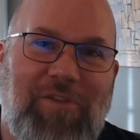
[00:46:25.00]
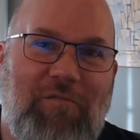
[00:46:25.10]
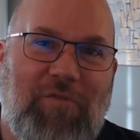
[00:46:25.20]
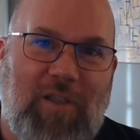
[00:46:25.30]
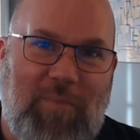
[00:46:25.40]

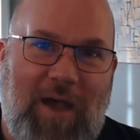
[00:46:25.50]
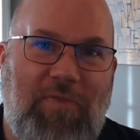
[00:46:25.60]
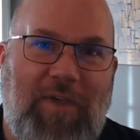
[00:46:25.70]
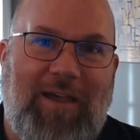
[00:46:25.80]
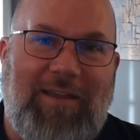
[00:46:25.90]
thoughtful
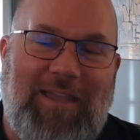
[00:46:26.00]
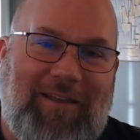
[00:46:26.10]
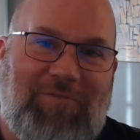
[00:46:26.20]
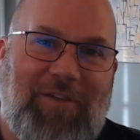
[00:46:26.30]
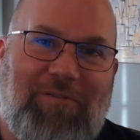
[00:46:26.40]
about that,
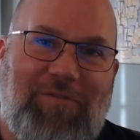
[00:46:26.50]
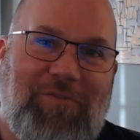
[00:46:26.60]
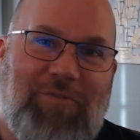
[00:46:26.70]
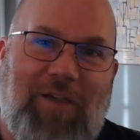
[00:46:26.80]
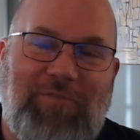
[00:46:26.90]
again, if you
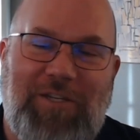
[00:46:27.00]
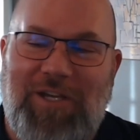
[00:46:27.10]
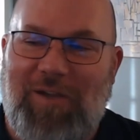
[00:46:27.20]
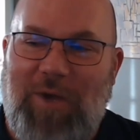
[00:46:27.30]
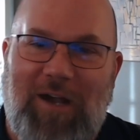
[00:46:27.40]
have to
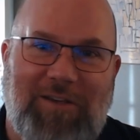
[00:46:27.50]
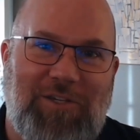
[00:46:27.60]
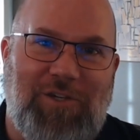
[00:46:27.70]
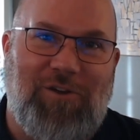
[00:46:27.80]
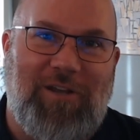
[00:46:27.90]
check a box
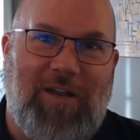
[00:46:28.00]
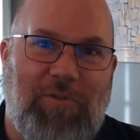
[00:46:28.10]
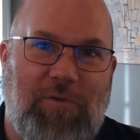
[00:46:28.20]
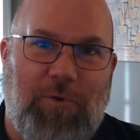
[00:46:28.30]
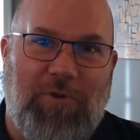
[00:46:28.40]
to share your
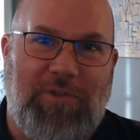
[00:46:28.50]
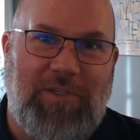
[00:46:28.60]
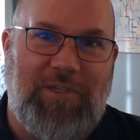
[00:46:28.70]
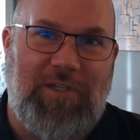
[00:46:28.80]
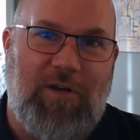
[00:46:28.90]
data with the world
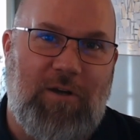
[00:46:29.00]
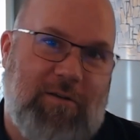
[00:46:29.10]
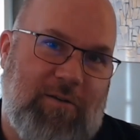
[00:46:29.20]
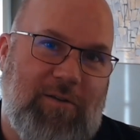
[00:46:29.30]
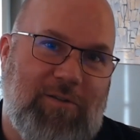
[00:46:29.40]
to start
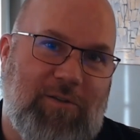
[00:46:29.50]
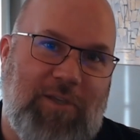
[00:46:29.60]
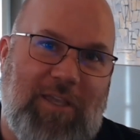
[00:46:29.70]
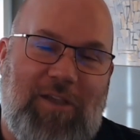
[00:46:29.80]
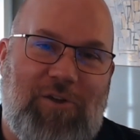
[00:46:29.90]

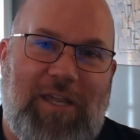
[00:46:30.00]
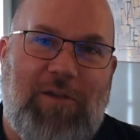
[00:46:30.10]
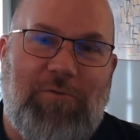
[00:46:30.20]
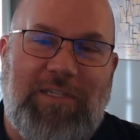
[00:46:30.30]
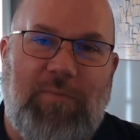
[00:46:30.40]
looking at your
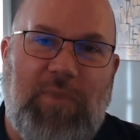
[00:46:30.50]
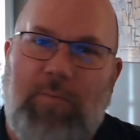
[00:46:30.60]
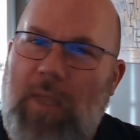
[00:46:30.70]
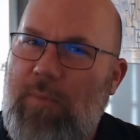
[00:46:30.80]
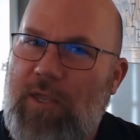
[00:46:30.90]
data with
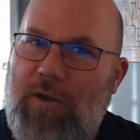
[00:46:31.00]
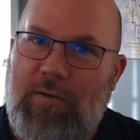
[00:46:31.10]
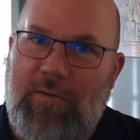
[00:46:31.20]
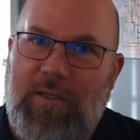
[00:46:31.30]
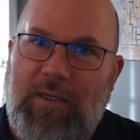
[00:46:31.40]
something, maybe
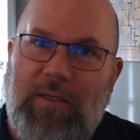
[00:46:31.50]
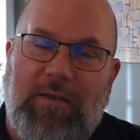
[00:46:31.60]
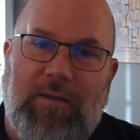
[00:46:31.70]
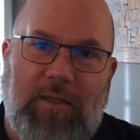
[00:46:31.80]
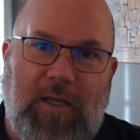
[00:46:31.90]
you
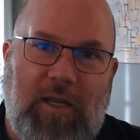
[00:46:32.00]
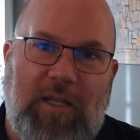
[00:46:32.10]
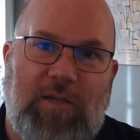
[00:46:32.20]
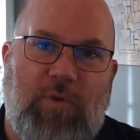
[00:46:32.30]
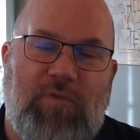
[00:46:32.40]

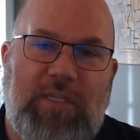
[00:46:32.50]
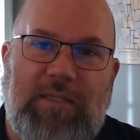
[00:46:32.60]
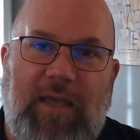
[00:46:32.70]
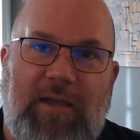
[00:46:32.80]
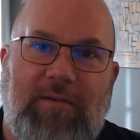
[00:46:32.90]
need to
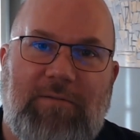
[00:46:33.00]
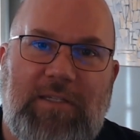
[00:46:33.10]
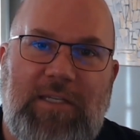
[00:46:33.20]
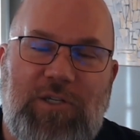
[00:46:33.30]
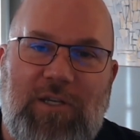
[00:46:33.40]
revisit that
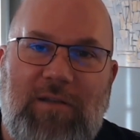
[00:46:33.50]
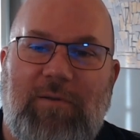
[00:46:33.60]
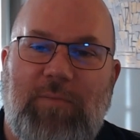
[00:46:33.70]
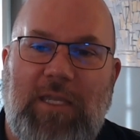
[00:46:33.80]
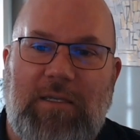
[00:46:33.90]

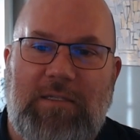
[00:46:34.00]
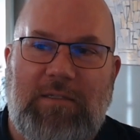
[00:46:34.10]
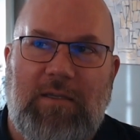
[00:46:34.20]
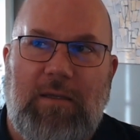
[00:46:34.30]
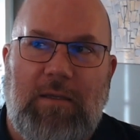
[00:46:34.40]
decision,
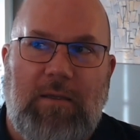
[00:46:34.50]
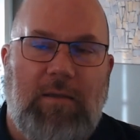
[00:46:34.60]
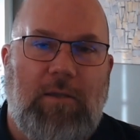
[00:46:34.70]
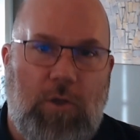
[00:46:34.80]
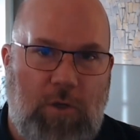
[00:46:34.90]
because
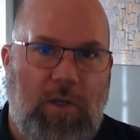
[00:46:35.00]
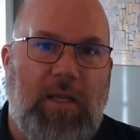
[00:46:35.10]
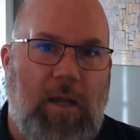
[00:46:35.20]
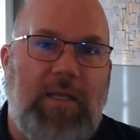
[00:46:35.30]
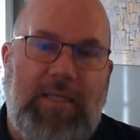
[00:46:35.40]
you
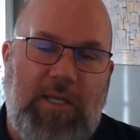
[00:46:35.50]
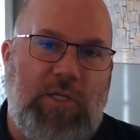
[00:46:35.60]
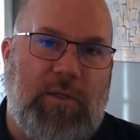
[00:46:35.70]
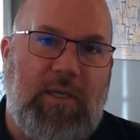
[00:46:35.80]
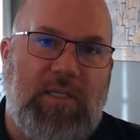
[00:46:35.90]
could
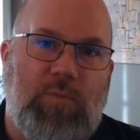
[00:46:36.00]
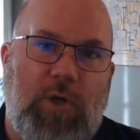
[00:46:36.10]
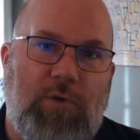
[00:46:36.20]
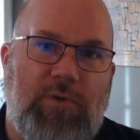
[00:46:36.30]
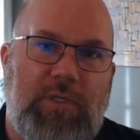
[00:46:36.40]
unintentionally
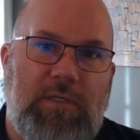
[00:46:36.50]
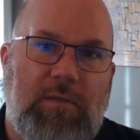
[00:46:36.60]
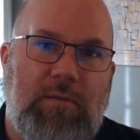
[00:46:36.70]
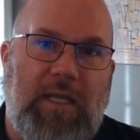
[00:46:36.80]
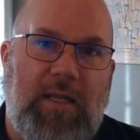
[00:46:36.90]
expose
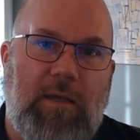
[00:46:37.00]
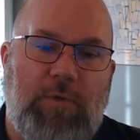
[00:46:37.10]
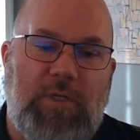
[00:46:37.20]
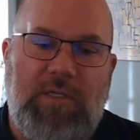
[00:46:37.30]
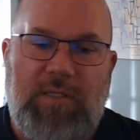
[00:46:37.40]
data,
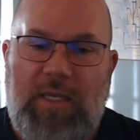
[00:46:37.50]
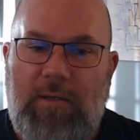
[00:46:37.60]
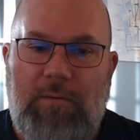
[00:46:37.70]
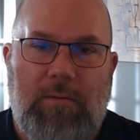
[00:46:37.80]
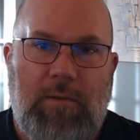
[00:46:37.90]
which is
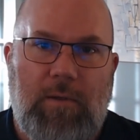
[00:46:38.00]
then